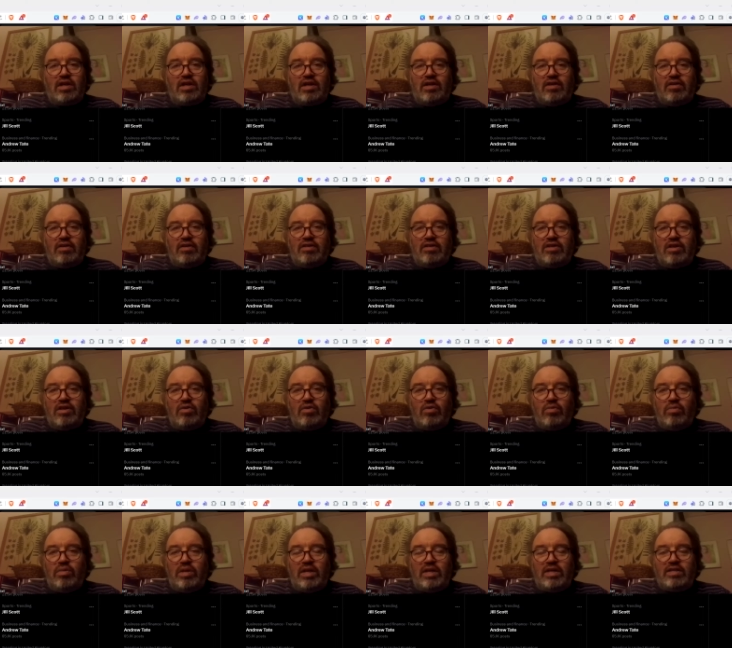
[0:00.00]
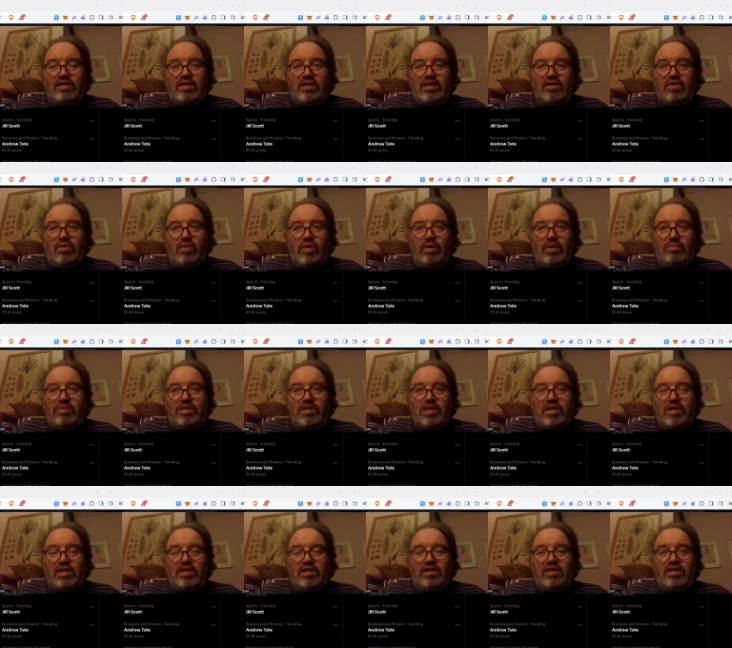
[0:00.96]
You know, there's no updates on the
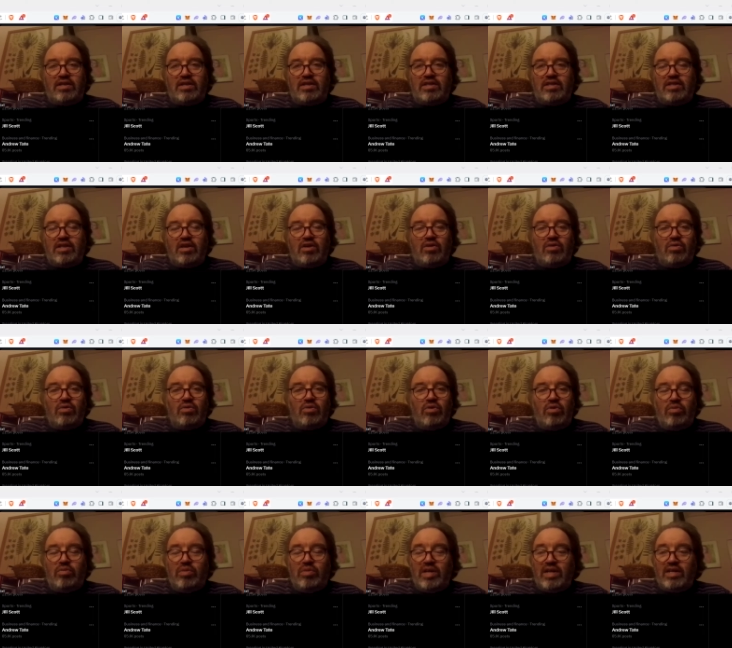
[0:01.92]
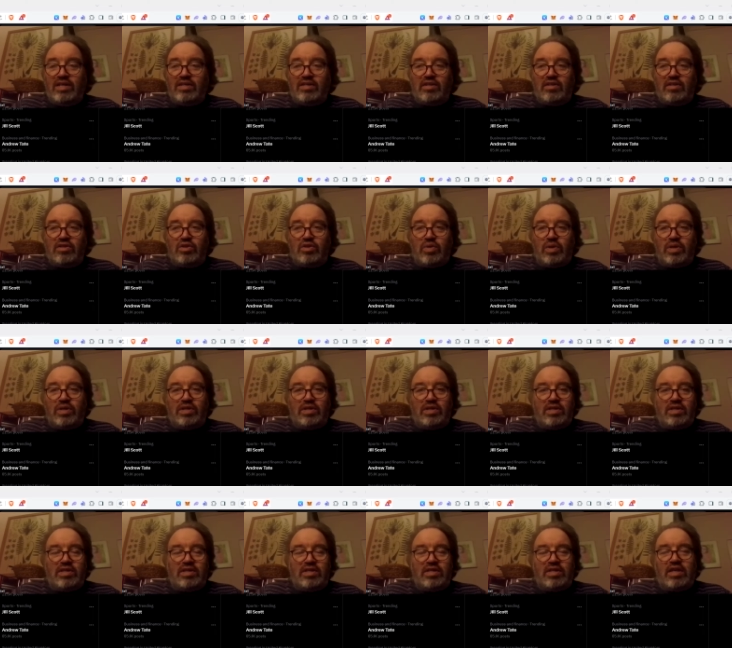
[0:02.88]
website. There's no updates on
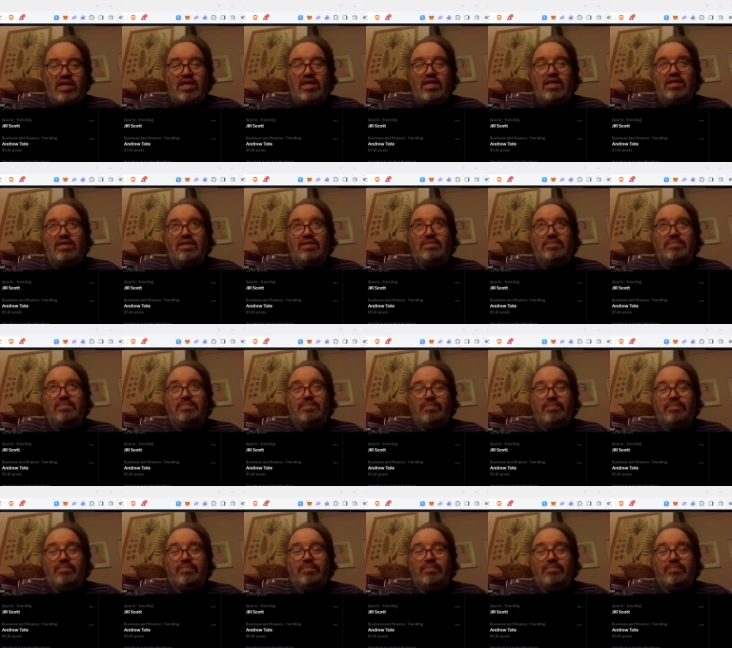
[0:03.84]
Twitter to say